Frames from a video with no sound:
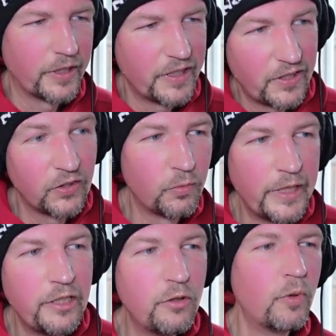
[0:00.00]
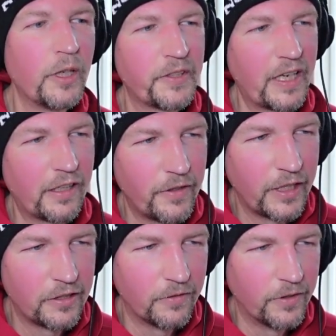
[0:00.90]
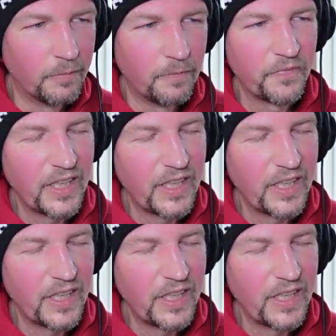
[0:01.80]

and this is when you will take advantage of them.